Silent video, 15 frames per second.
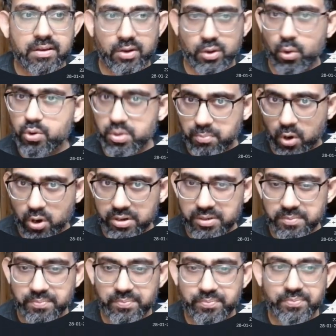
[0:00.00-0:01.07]
go to
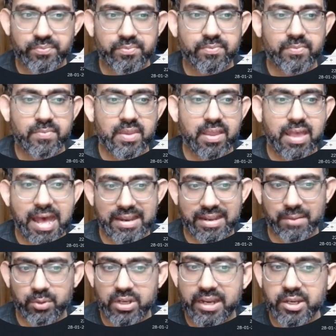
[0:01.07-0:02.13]
border, and I
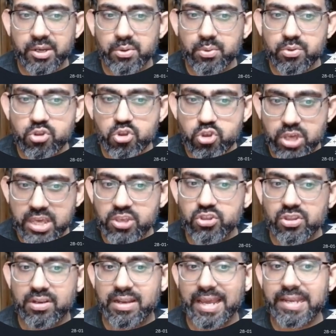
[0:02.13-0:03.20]
would like to change
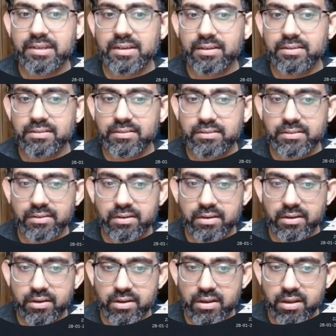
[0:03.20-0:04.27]
the line color
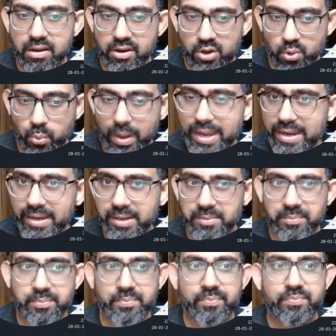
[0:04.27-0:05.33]
to white.
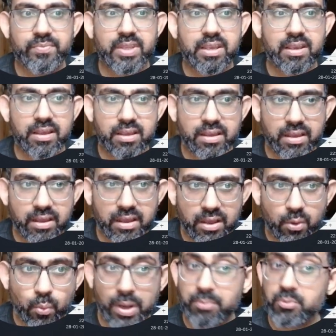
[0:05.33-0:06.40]

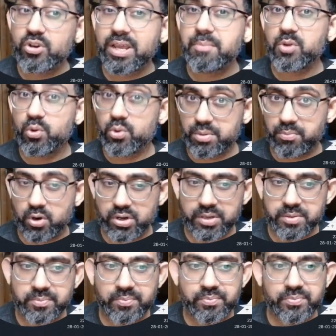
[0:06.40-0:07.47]
One more time, go to
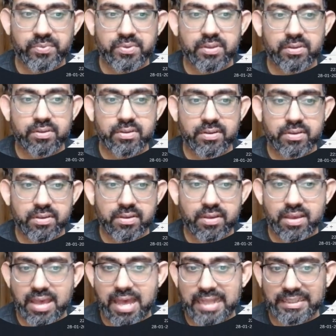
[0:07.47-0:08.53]
border,
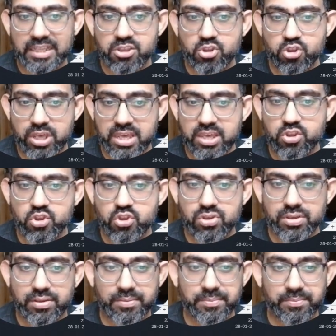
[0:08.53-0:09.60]
and then
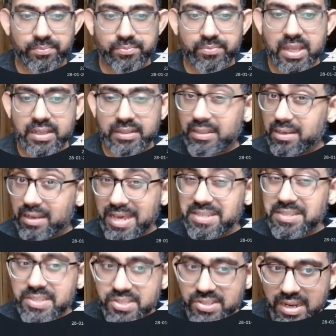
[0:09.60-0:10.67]
change the line
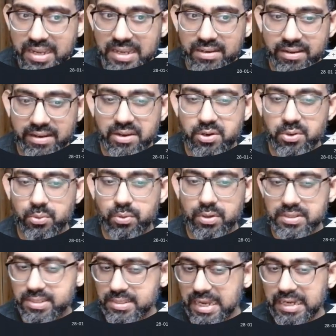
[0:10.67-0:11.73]
style into a
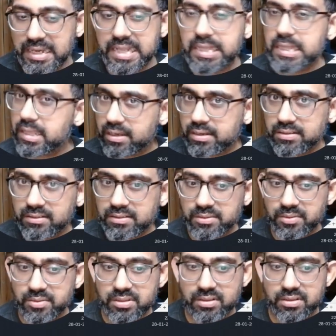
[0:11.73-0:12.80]
slightly thicker
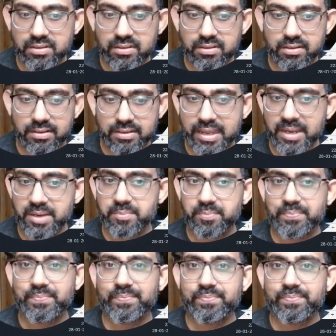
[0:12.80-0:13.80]
line.